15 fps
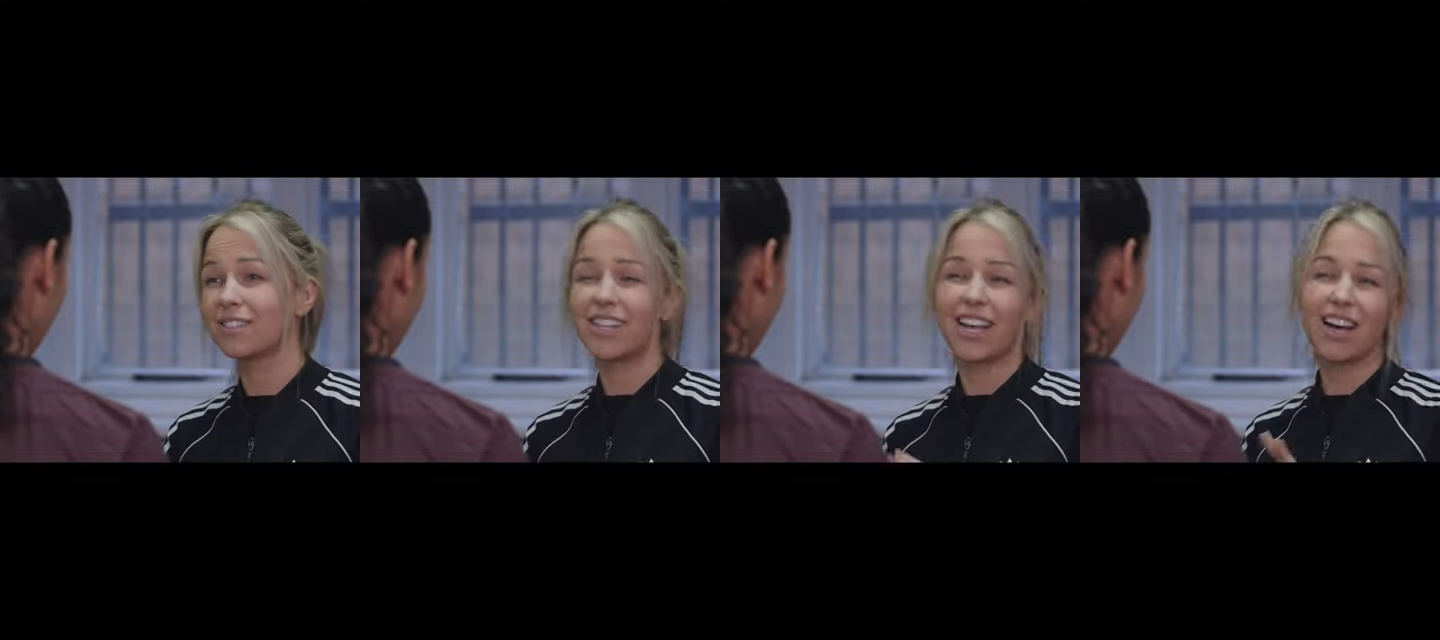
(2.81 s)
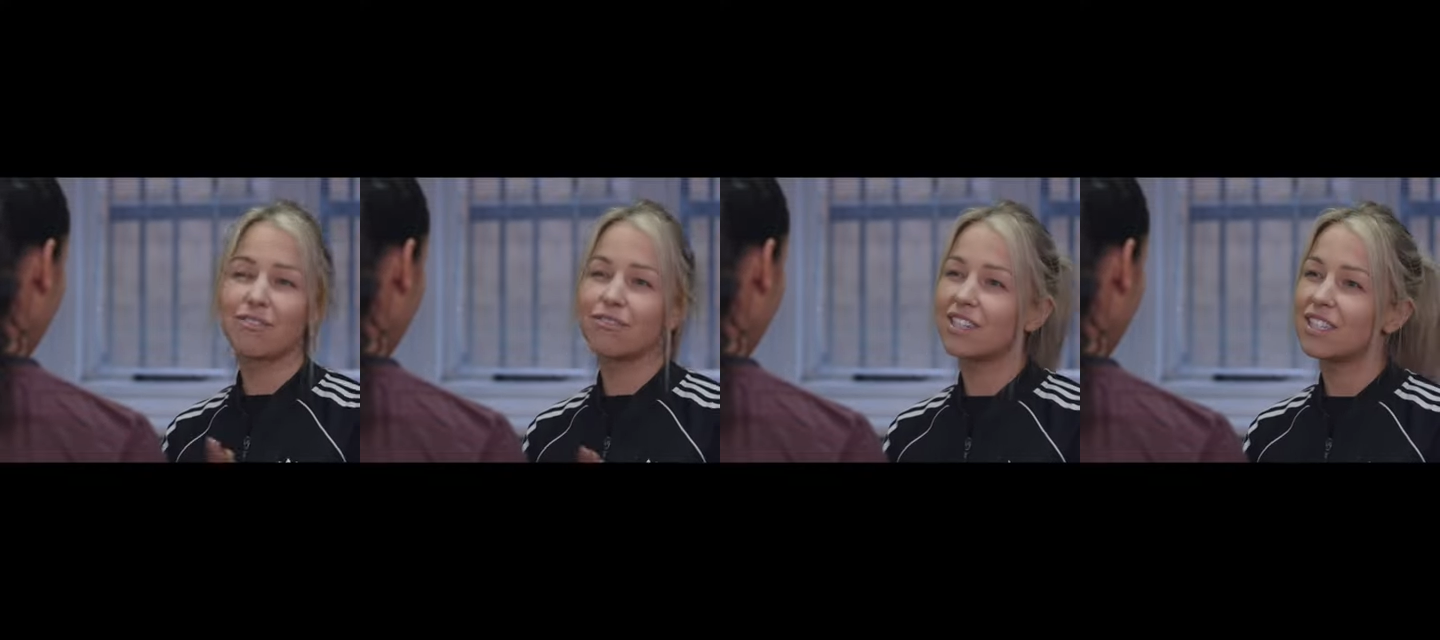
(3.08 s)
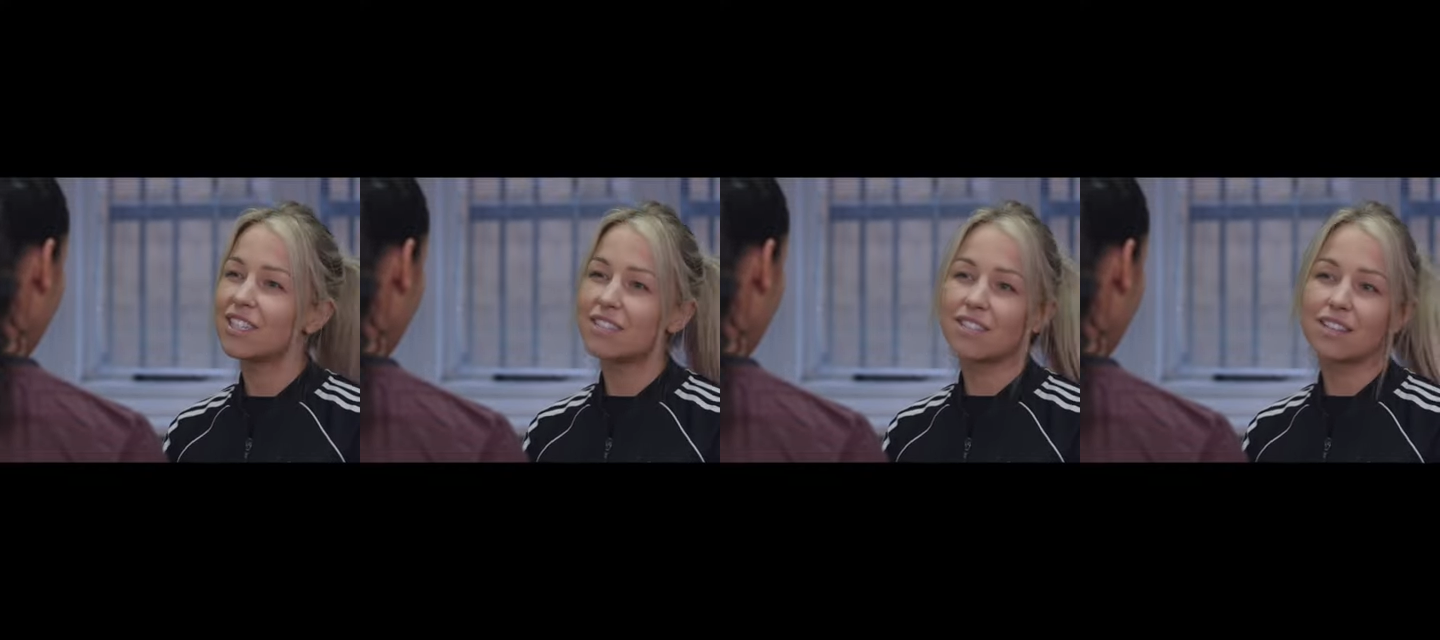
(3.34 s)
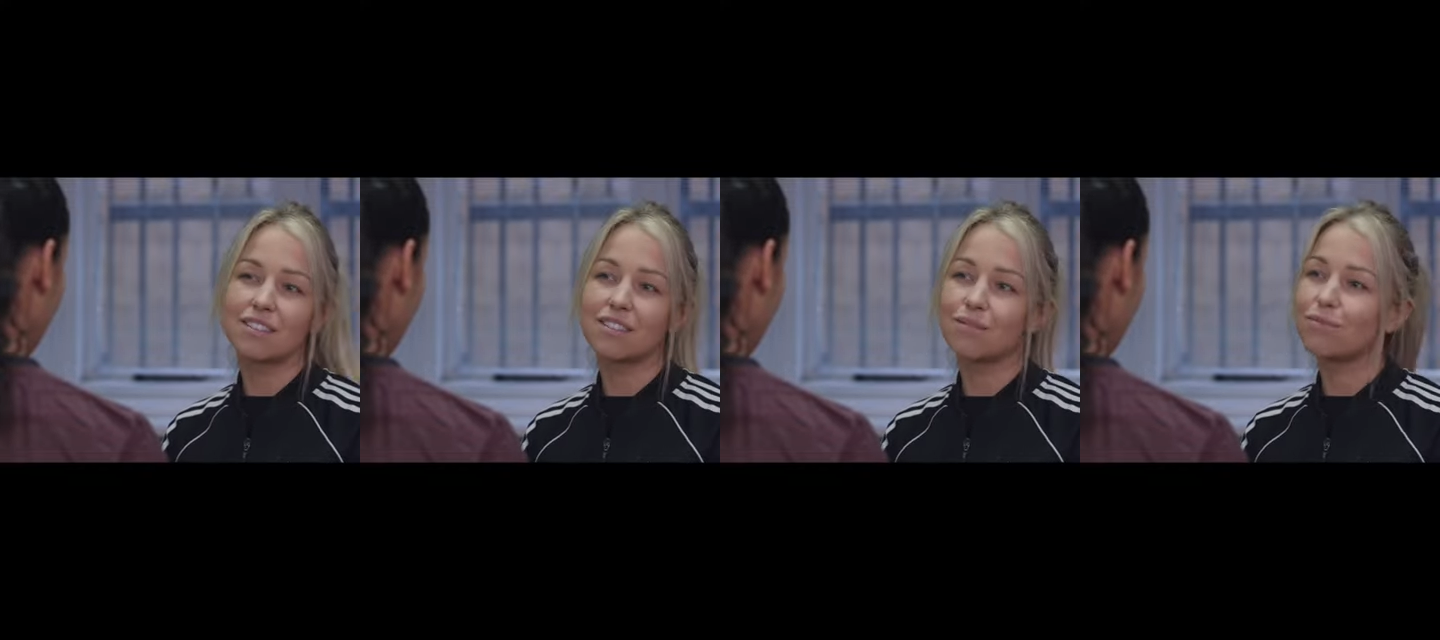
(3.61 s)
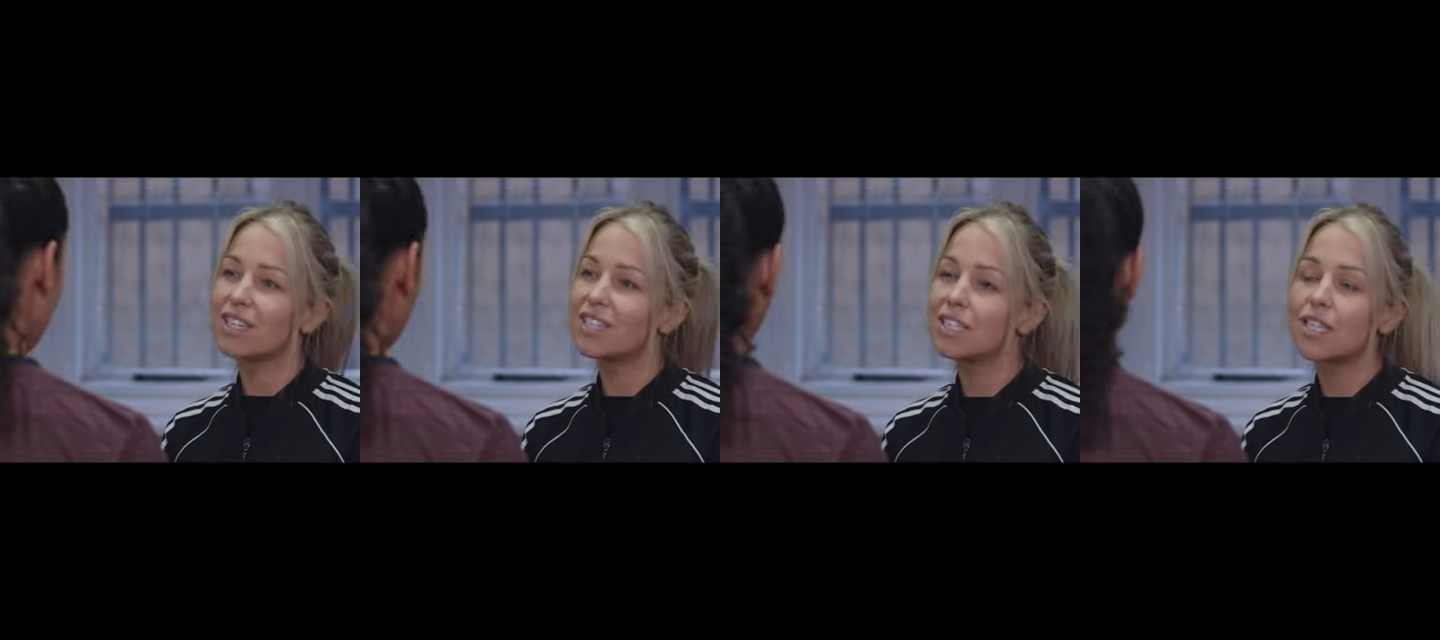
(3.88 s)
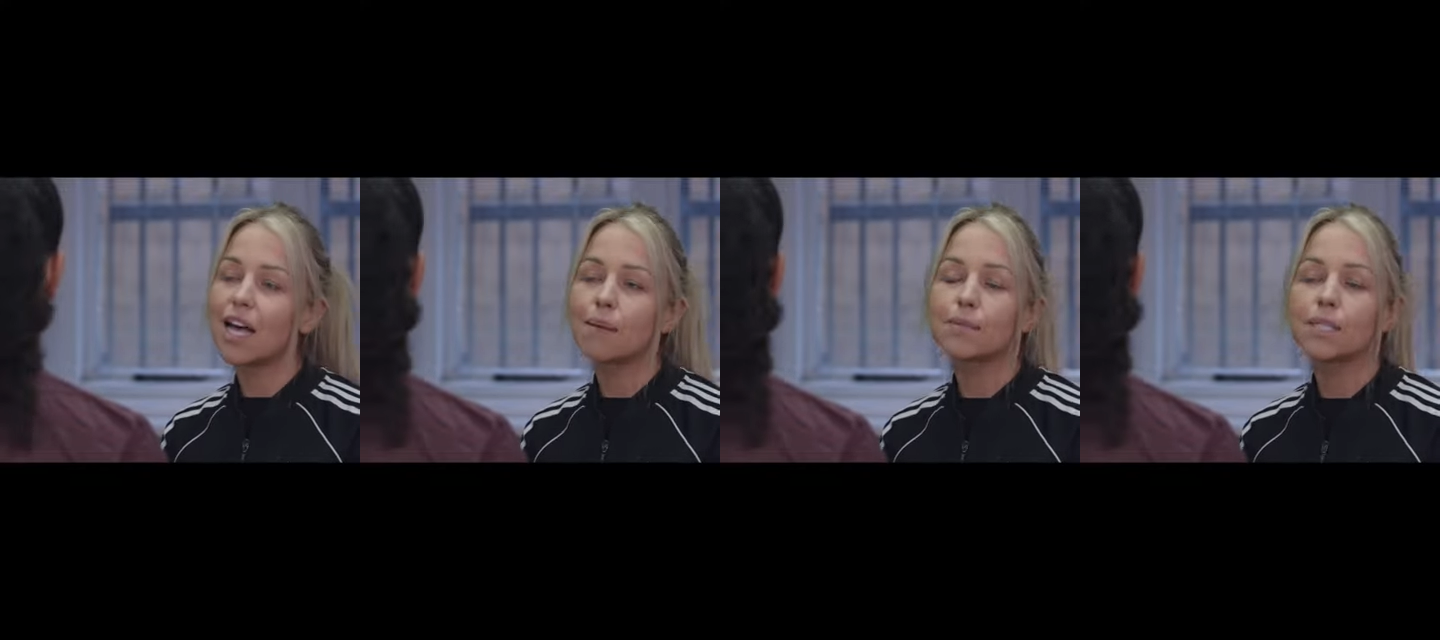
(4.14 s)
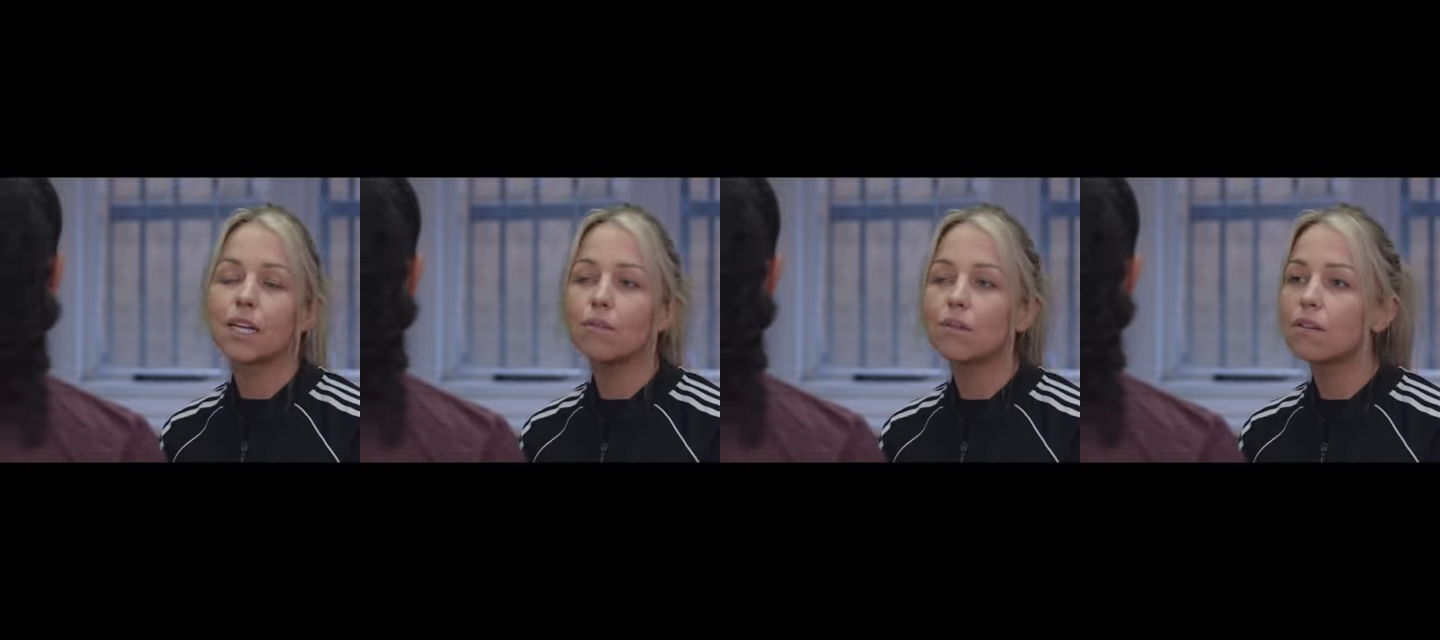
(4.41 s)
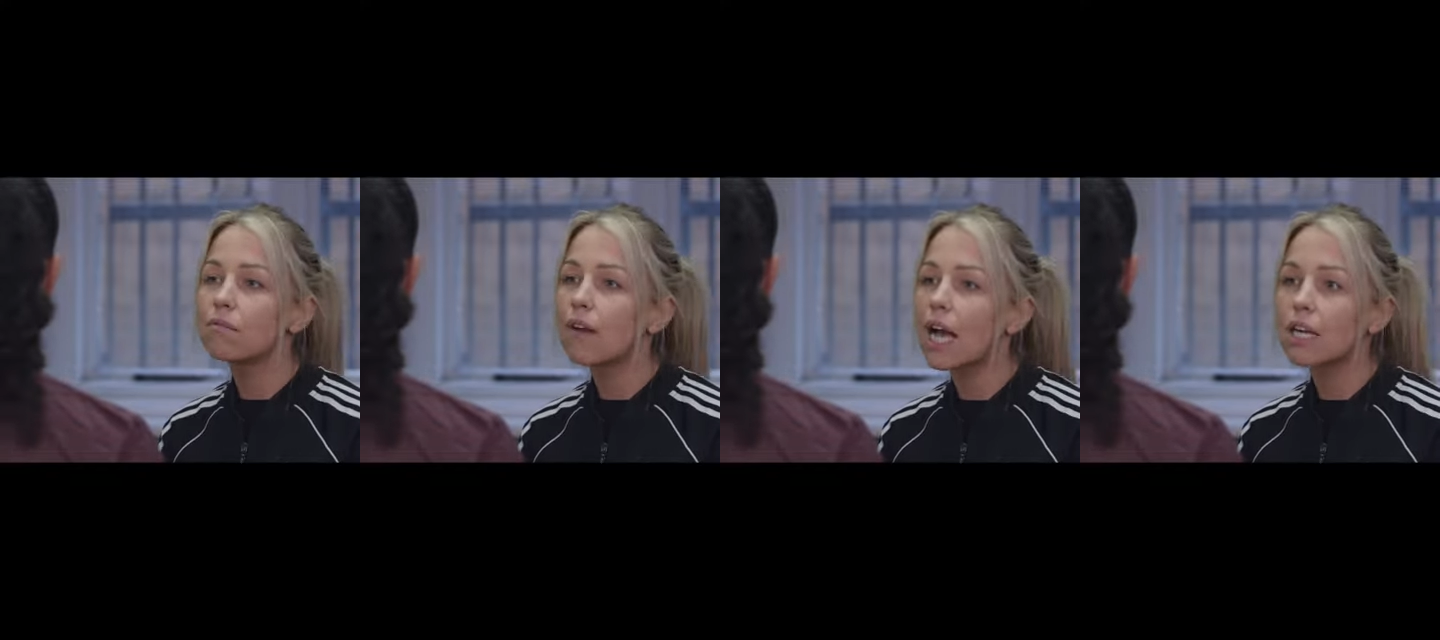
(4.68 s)
They have ridges, and ridges absolutely
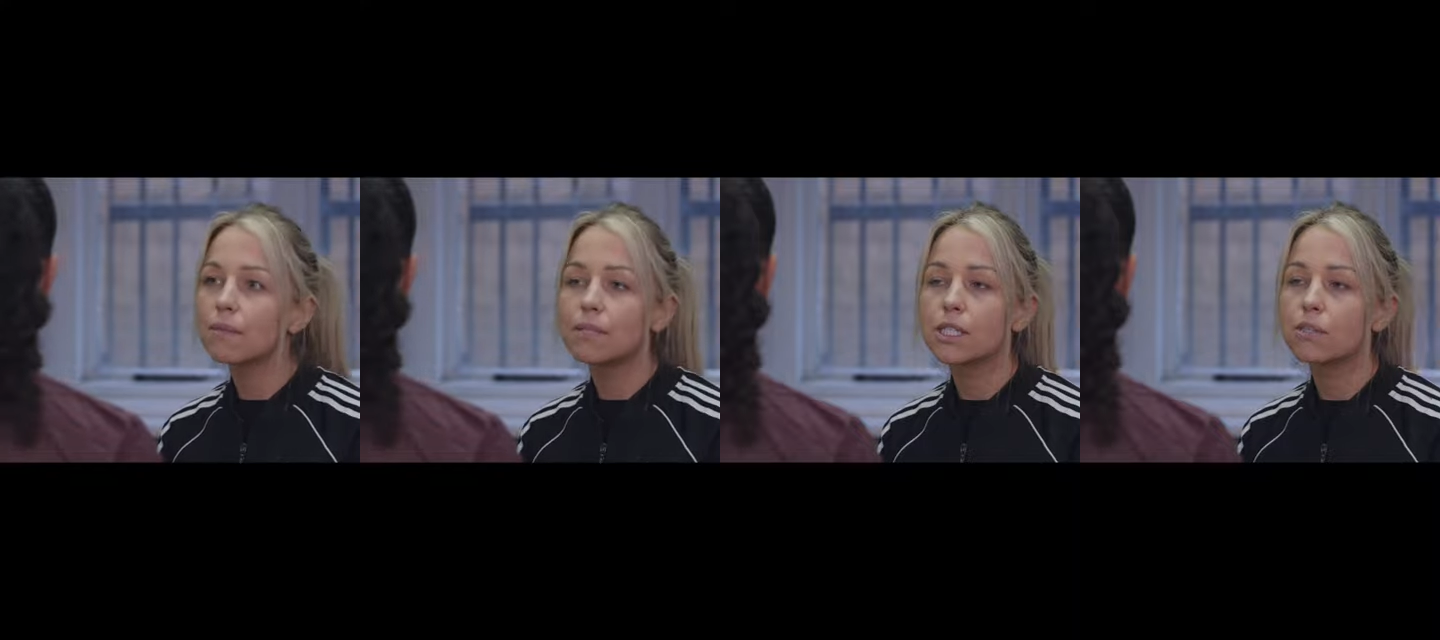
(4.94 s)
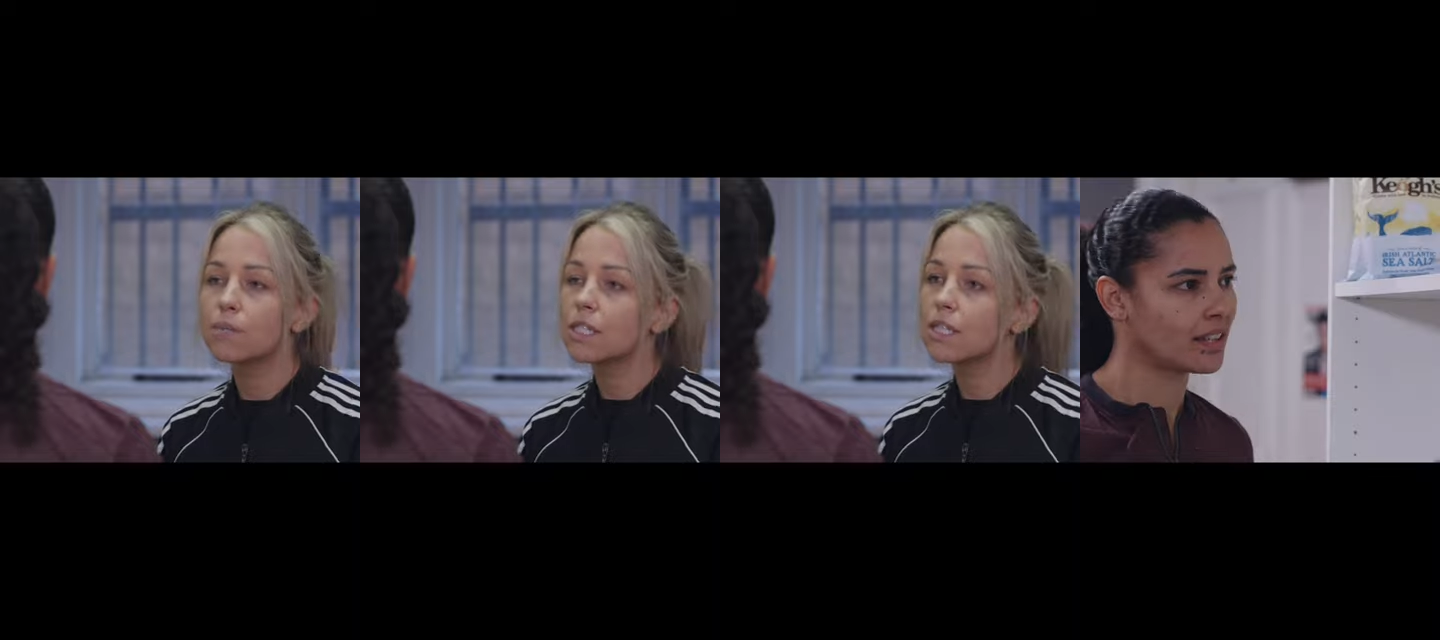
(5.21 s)
rack my stomach,